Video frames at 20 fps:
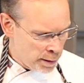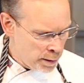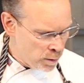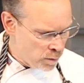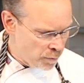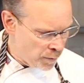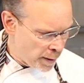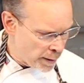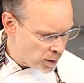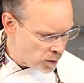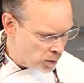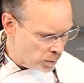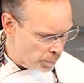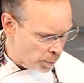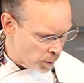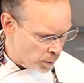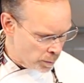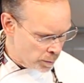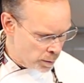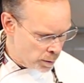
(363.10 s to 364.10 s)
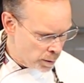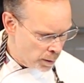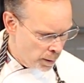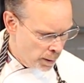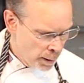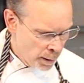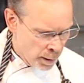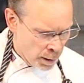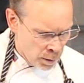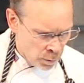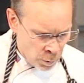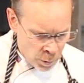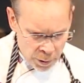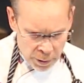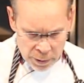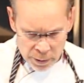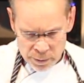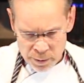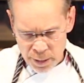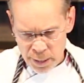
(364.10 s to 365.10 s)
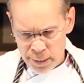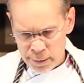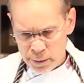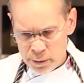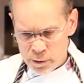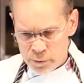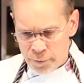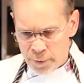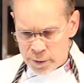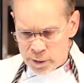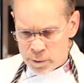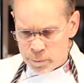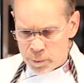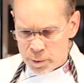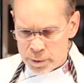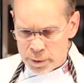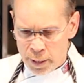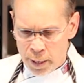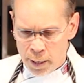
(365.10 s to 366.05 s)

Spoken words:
these vegetables, we're going to take these vegetables